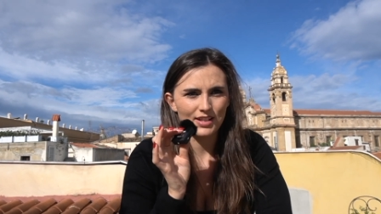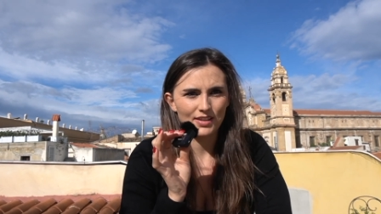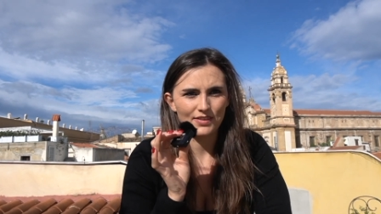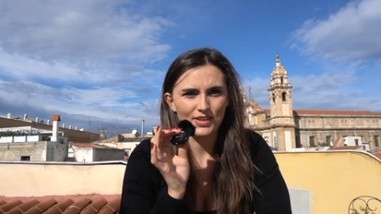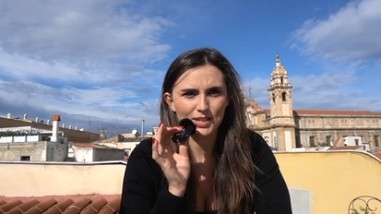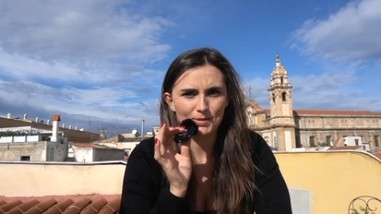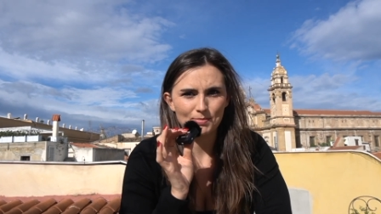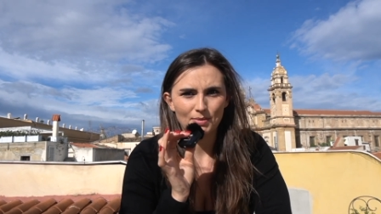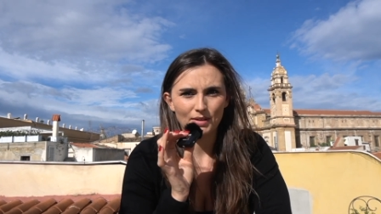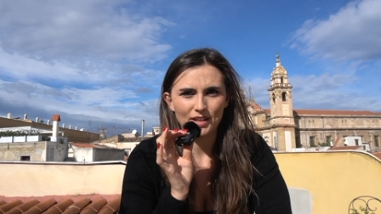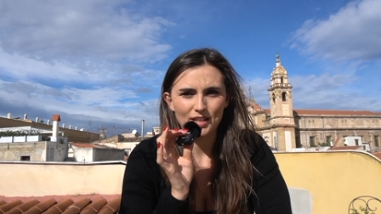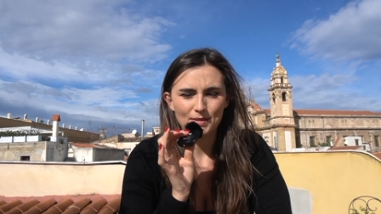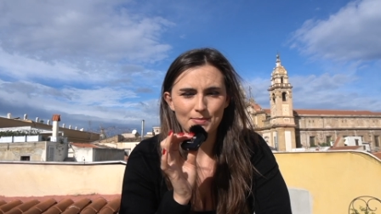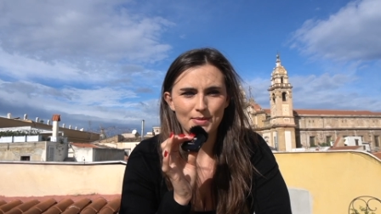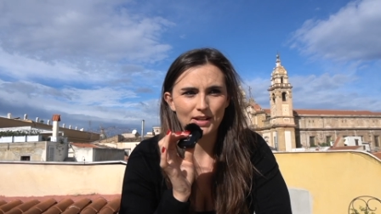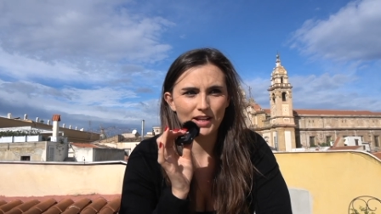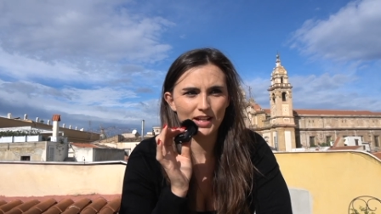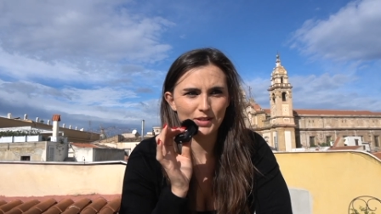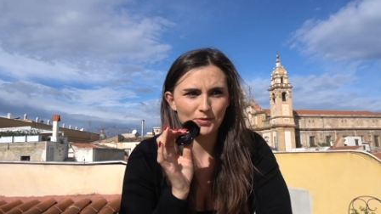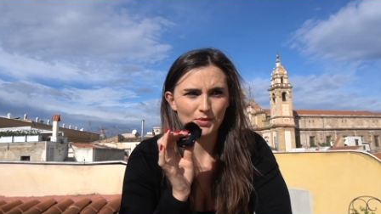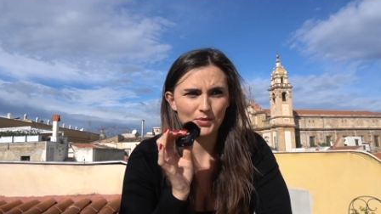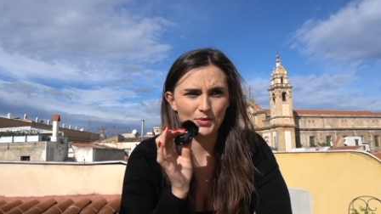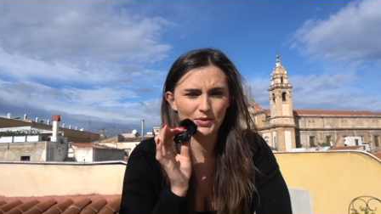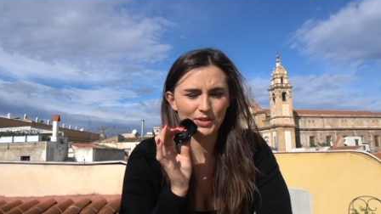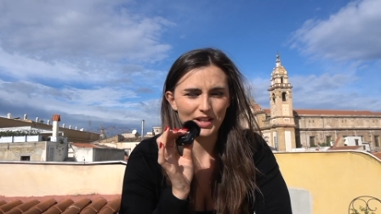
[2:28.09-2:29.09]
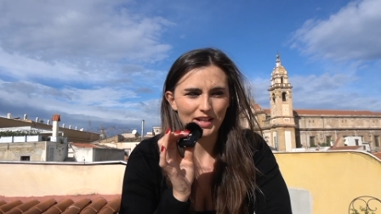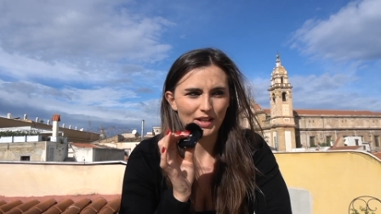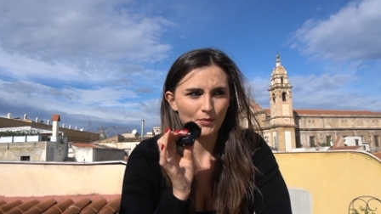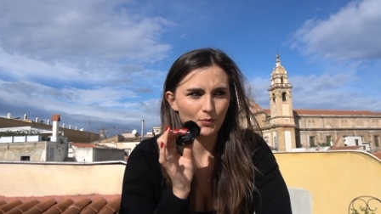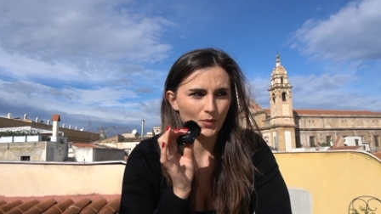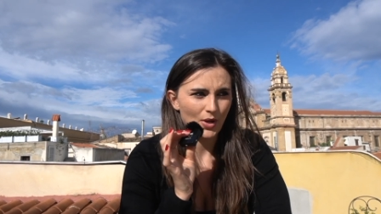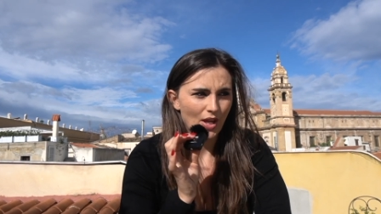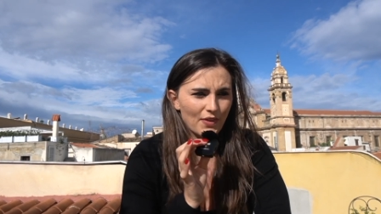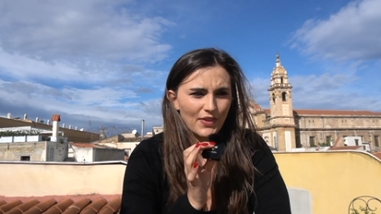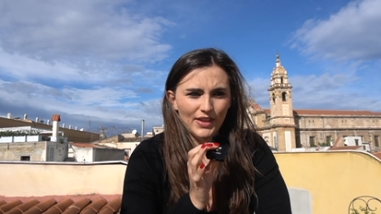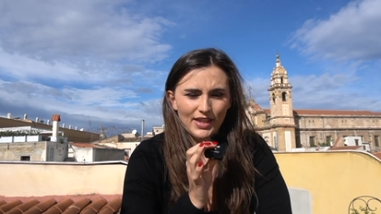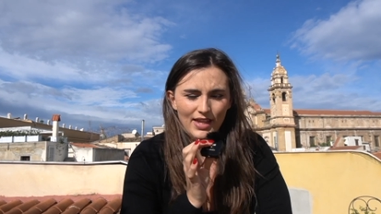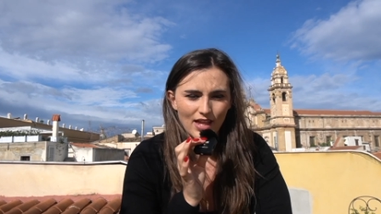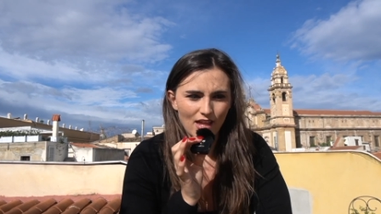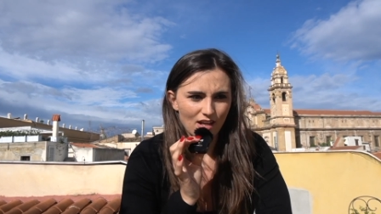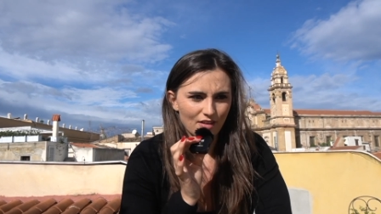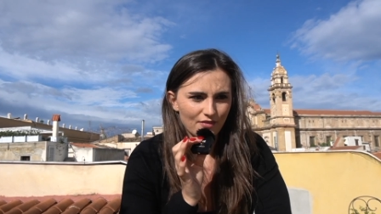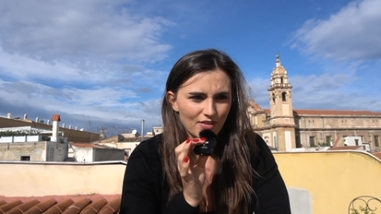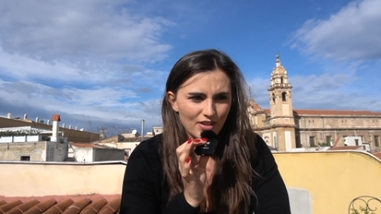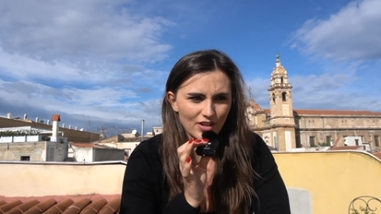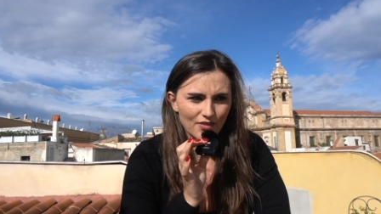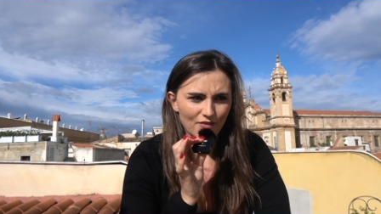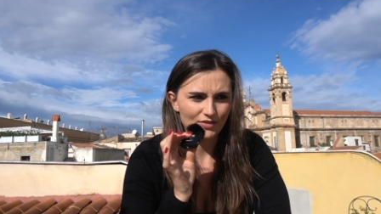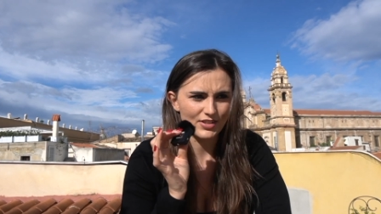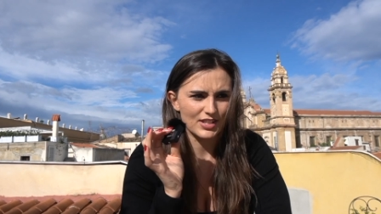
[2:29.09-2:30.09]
to this place because we were like, we have to get out of here.